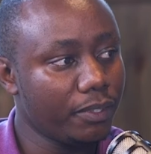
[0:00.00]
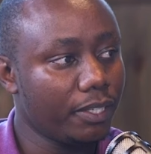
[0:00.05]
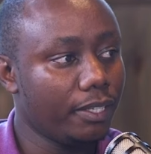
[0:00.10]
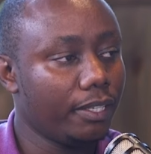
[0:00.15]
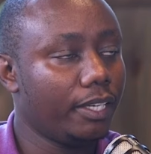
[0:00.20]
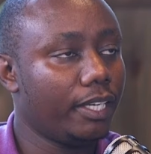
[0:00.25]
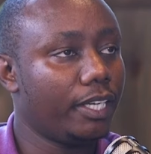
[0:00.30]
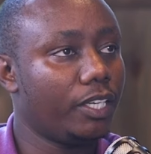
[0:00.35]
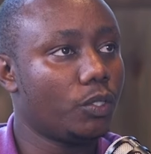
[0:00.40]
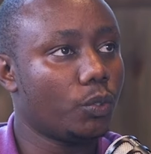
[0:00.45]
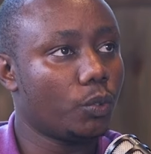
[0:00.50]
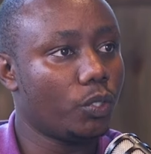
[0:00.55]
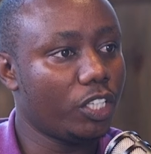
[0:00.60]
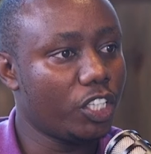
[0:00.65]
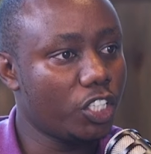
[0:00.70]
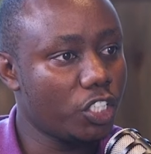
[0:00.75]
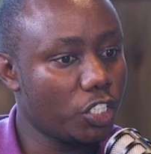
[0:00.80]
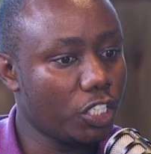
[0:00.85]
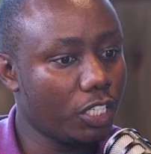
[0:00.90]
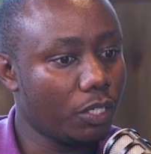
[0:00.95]

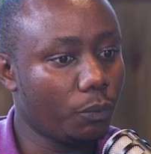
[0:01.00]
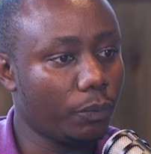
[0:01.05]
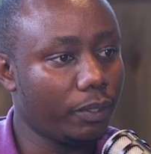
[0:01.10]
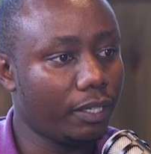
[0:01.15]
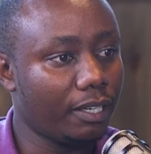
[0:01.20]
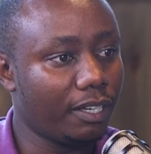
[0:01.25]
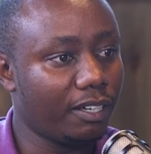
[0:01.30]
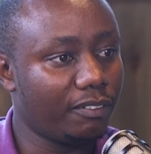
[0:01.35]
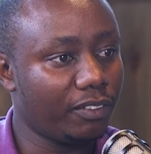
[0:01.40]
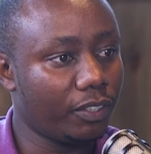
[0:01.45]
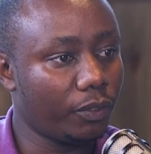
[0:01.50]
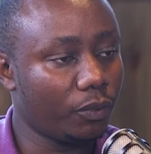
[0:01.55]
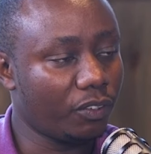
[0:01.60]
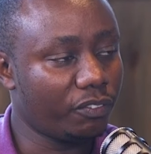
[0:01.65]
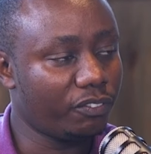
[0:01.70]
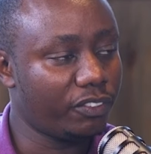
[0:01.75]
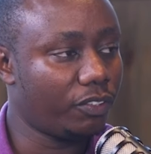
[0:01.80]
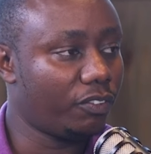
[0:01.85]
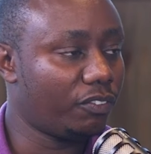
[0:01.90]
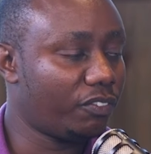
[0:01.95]
Indonesia, we have a lot
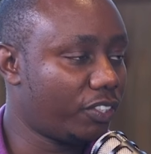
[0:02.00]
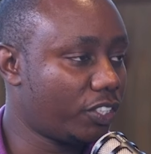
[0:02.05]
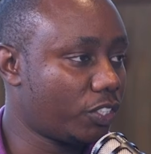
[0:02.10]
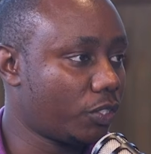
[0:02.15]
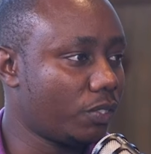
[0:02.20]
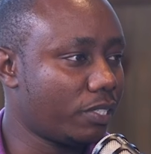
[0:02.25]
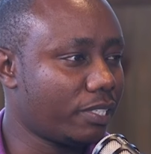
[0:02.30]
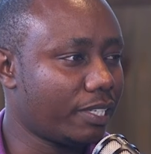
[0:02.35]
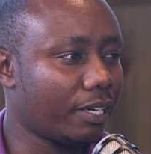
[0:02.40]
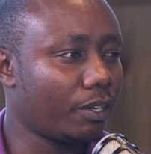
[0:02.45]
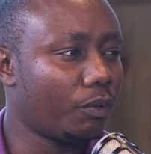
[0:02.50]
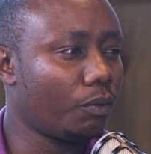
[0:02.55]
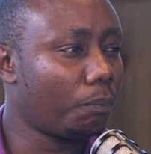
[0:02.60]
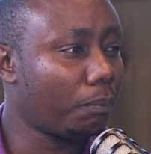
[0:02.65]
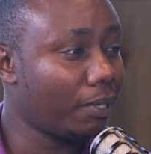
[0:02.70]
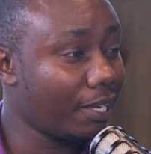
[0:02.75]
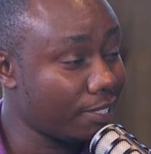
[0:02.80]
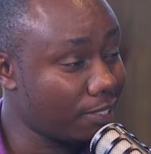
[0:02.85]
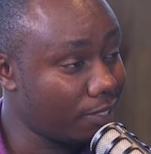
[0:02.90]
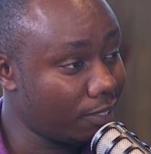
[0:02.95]
of innovations around
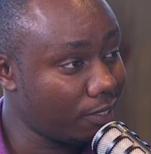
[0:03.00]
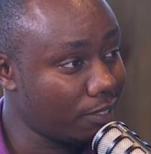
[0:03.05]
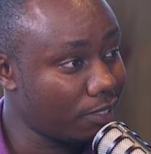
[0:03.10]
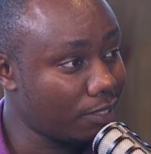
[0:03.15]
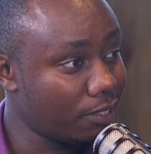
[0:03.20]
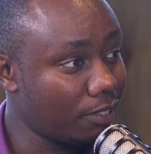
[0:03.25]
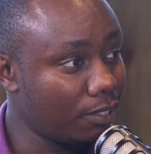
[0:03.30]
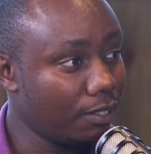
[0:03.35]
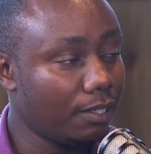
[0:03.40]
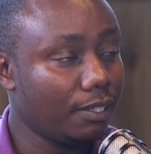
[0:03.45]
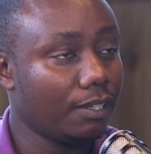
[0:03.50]
plastics.